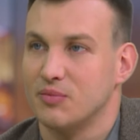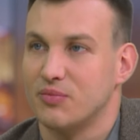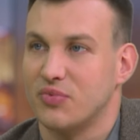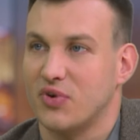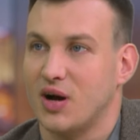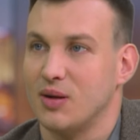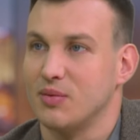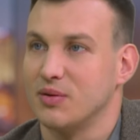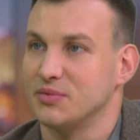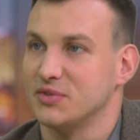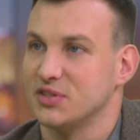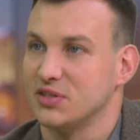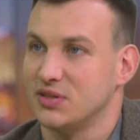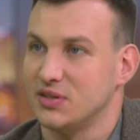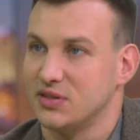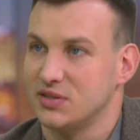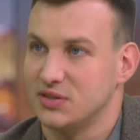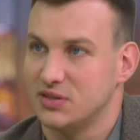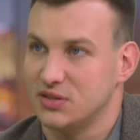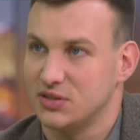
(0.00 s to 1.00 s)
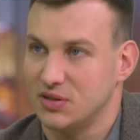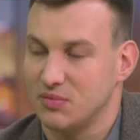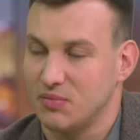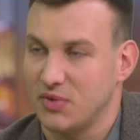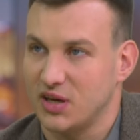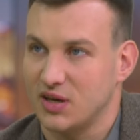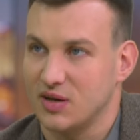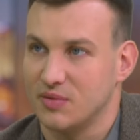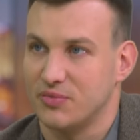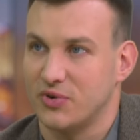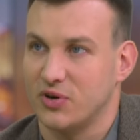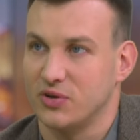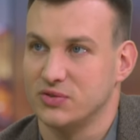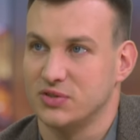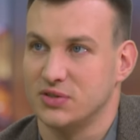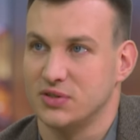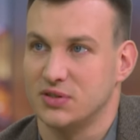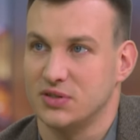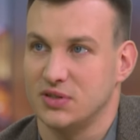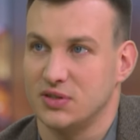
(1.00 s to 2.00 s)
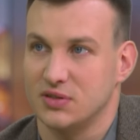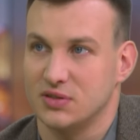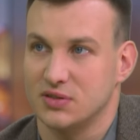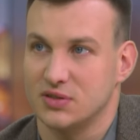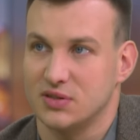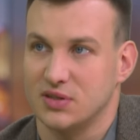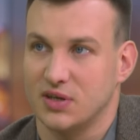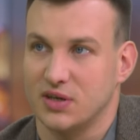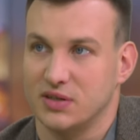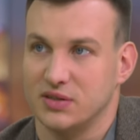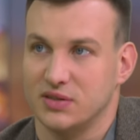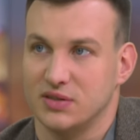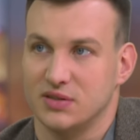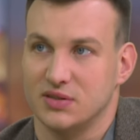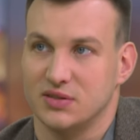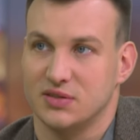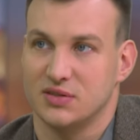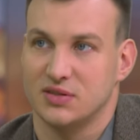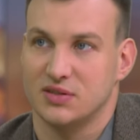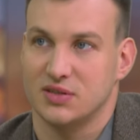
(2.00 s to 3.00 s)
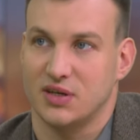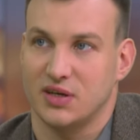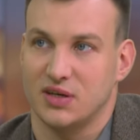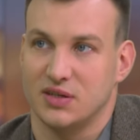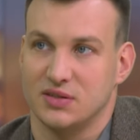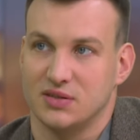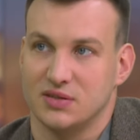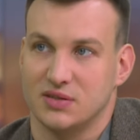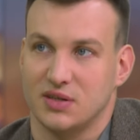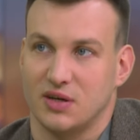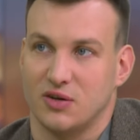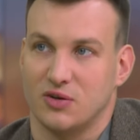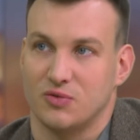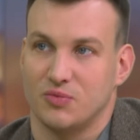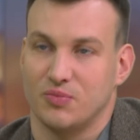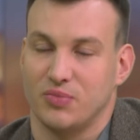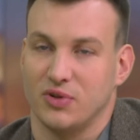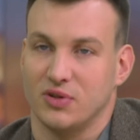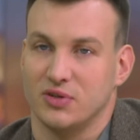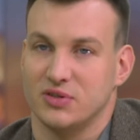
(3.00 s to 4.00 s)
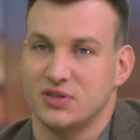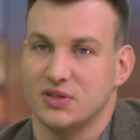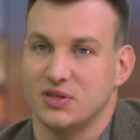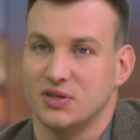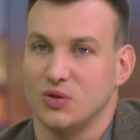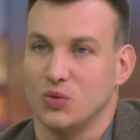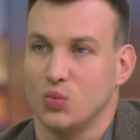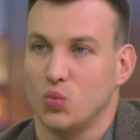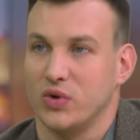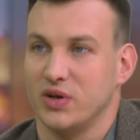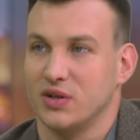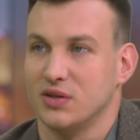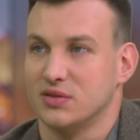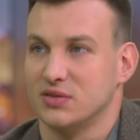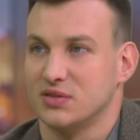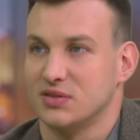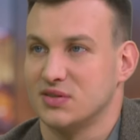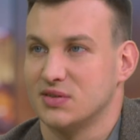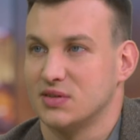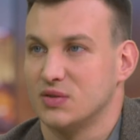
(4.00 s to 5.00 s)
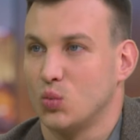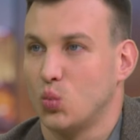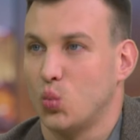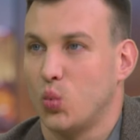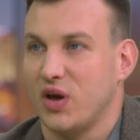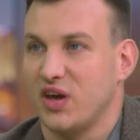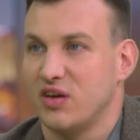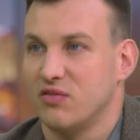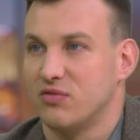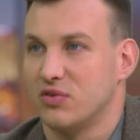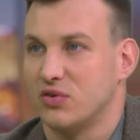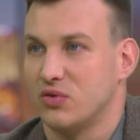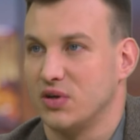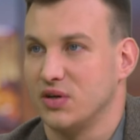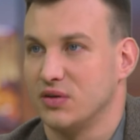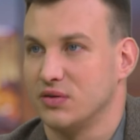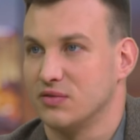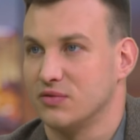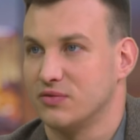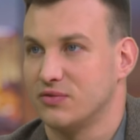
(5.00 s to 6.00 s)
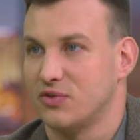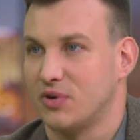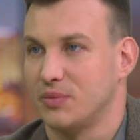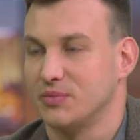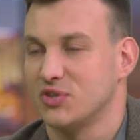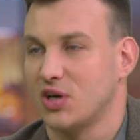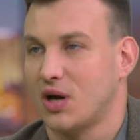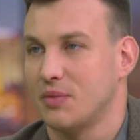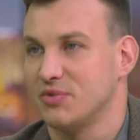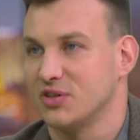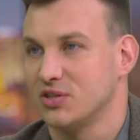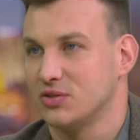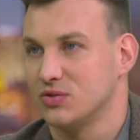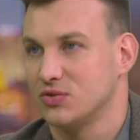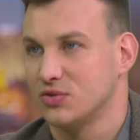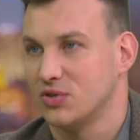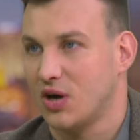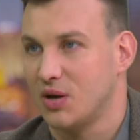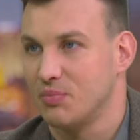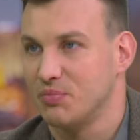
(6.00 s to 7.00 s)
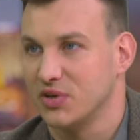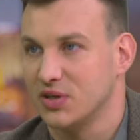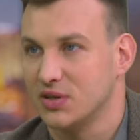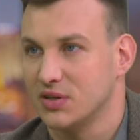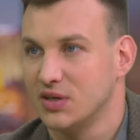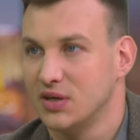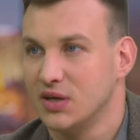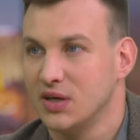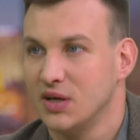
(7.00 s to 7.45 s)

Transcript: problems in decision-making processes, and, and our political will is wavering from topic to topic.